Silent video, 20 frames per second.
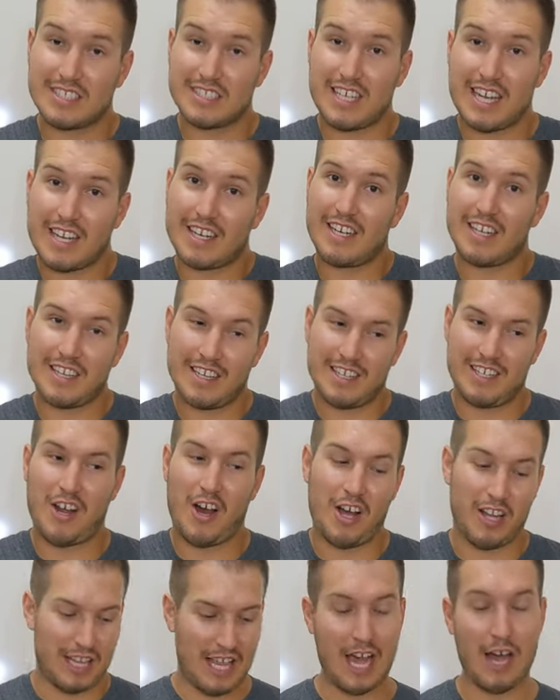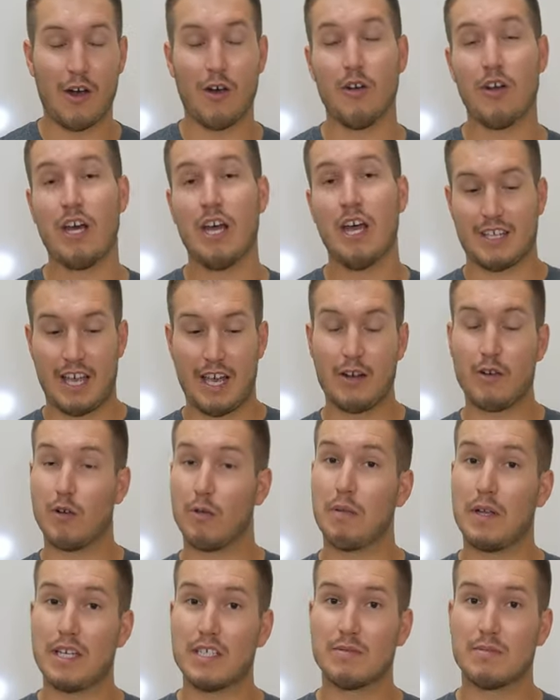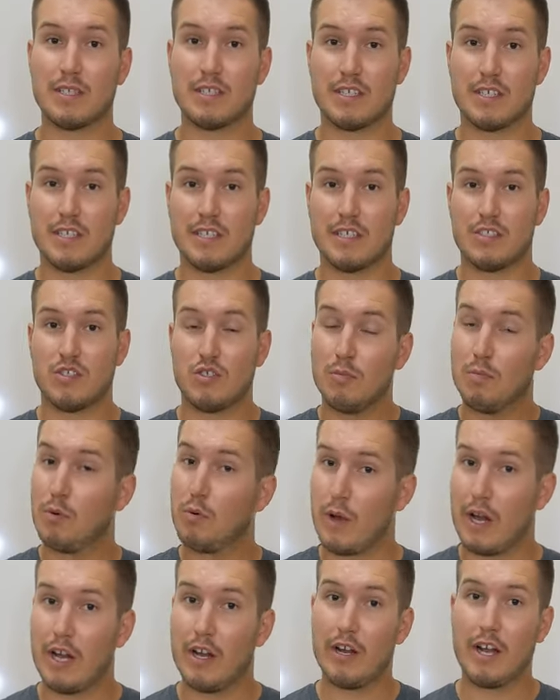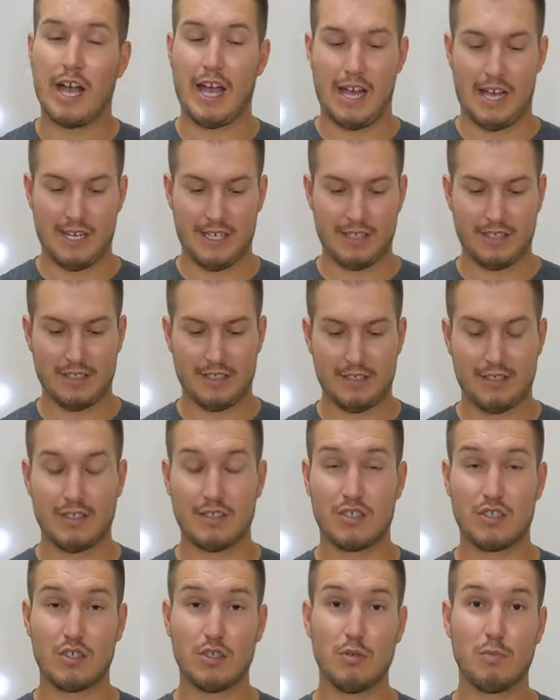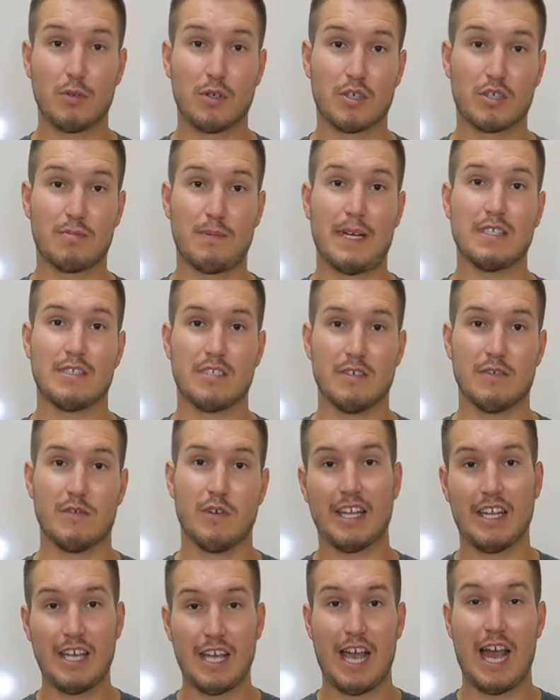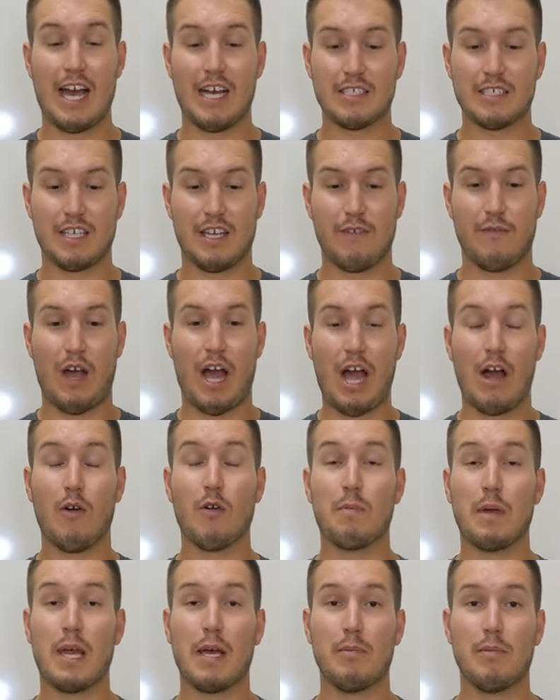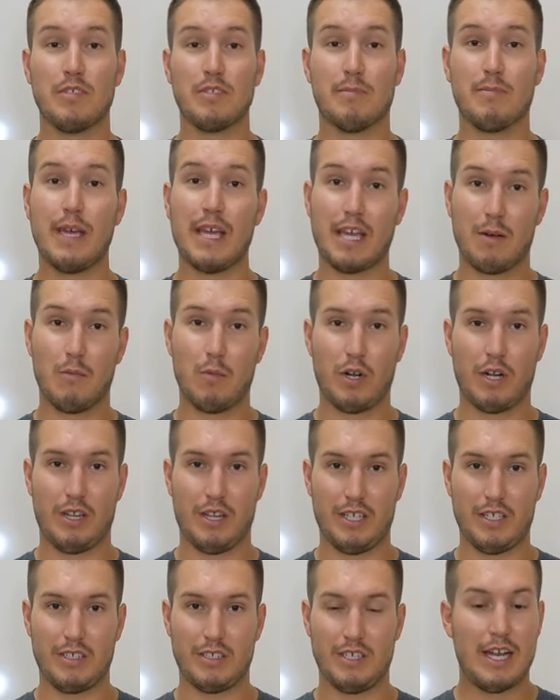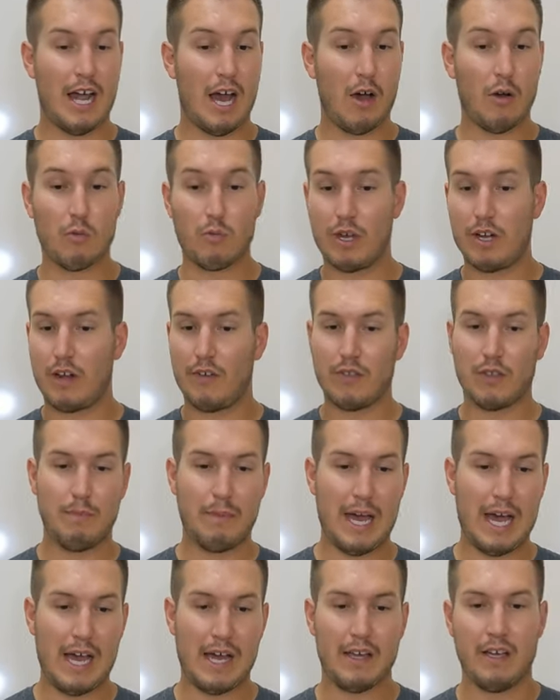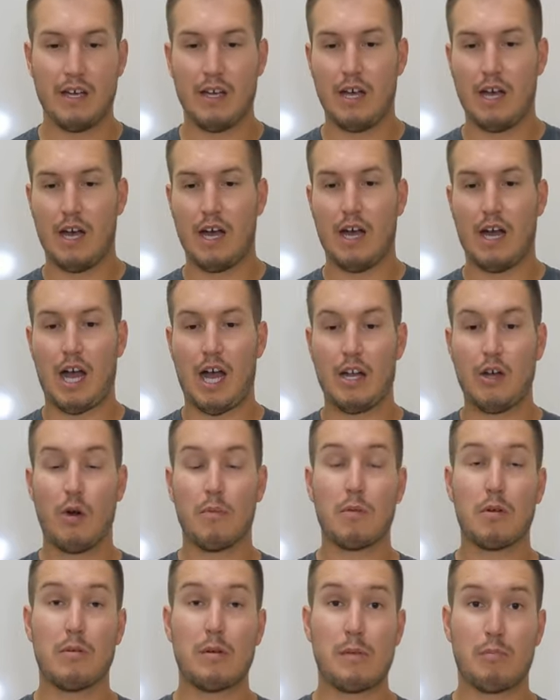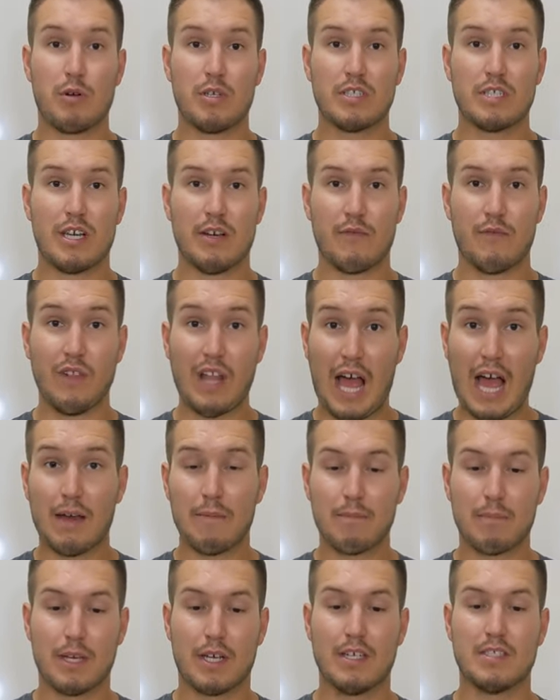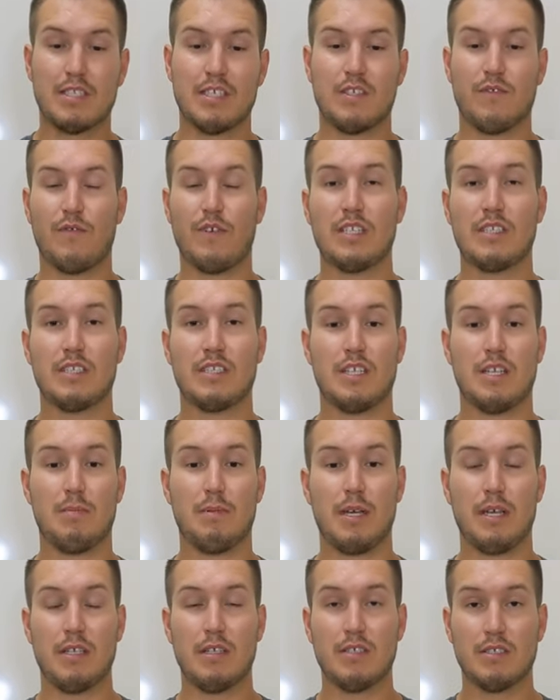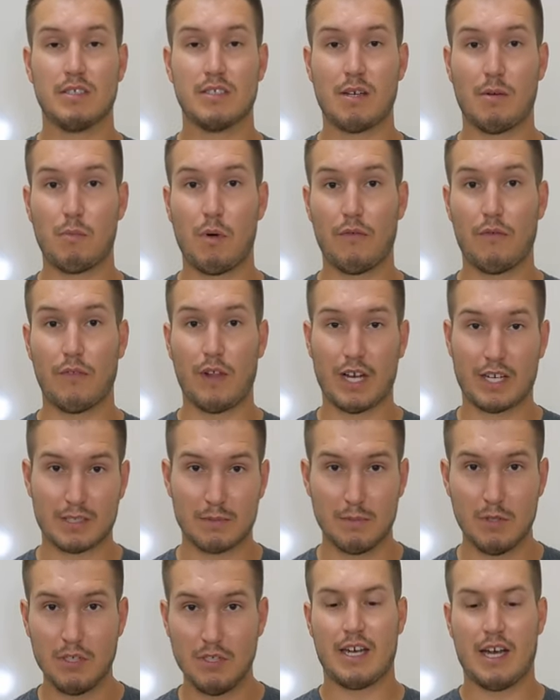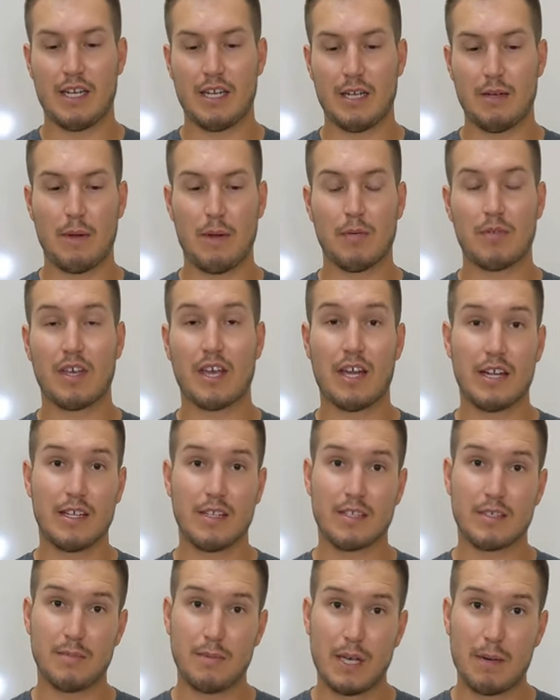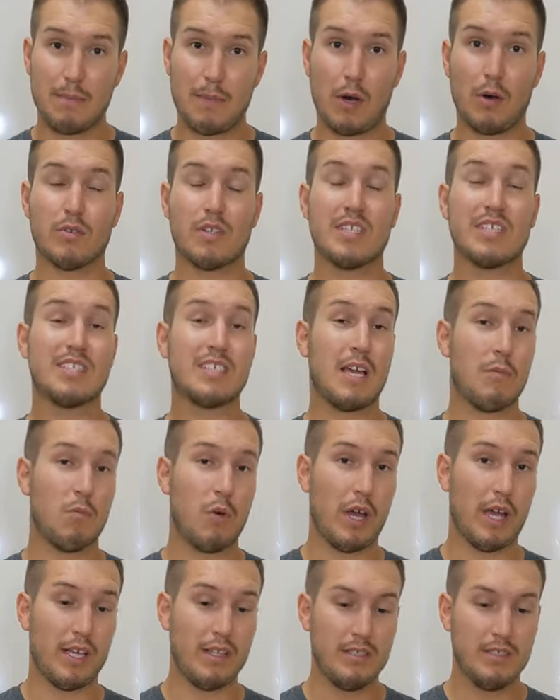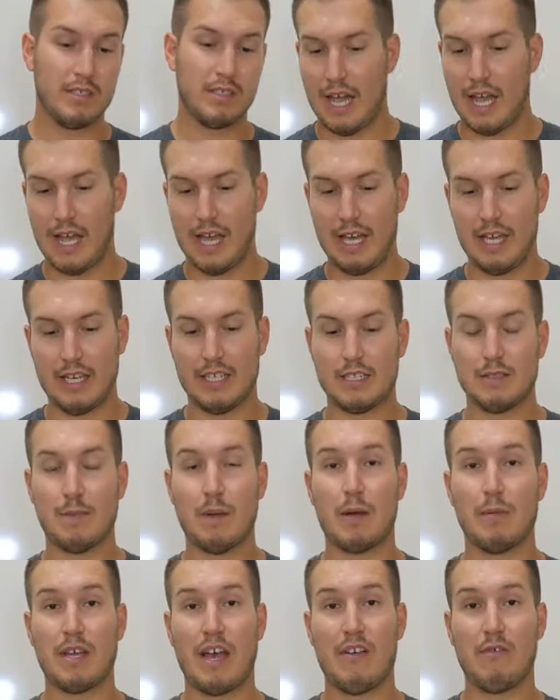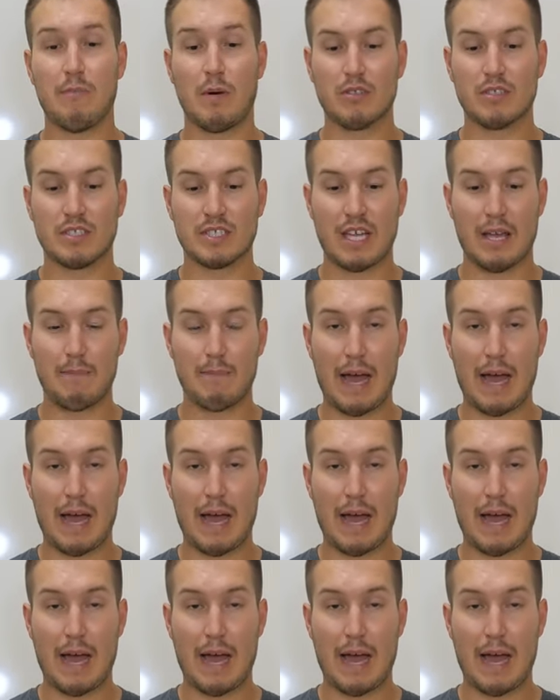technically not allowed, getting a replacement is super rare and super expensive. He asked if I would be able to make him one of these. Now, right off the bat, I know I'm going to be printing it flat because these fins need to be somewhat flexible. I need to be able to get it to be about the same weight, and it needs to be able to have about the same